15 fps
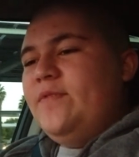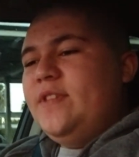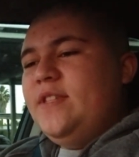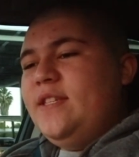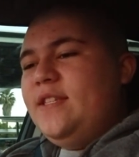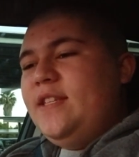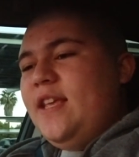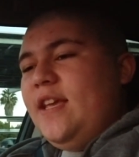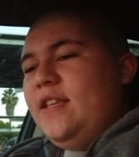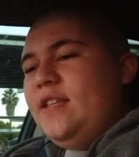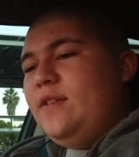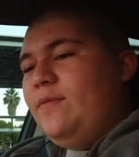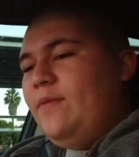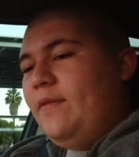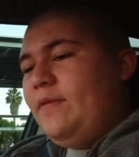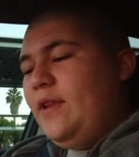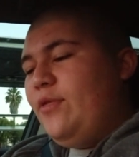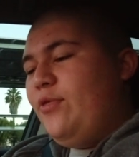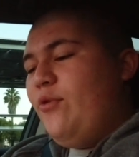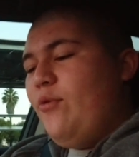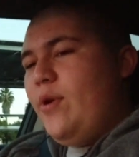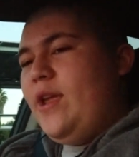
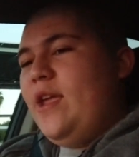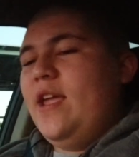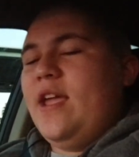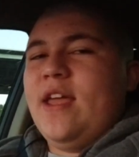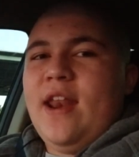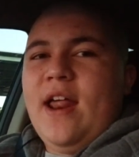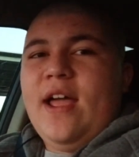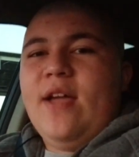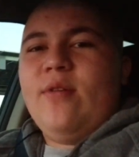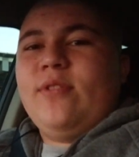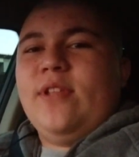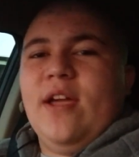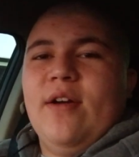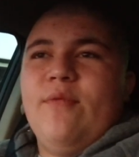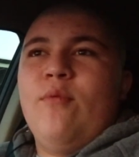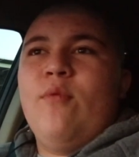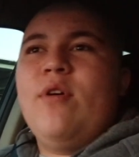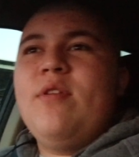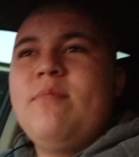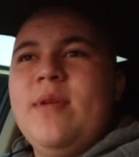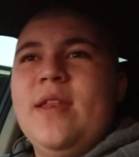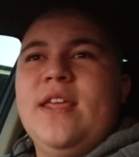6:53 and I only have
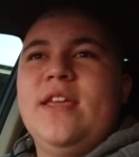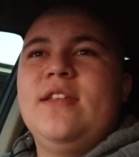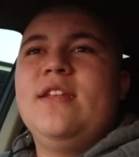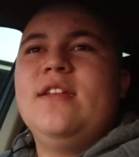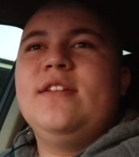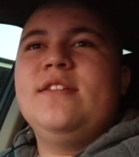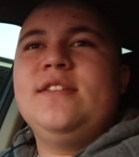1 minute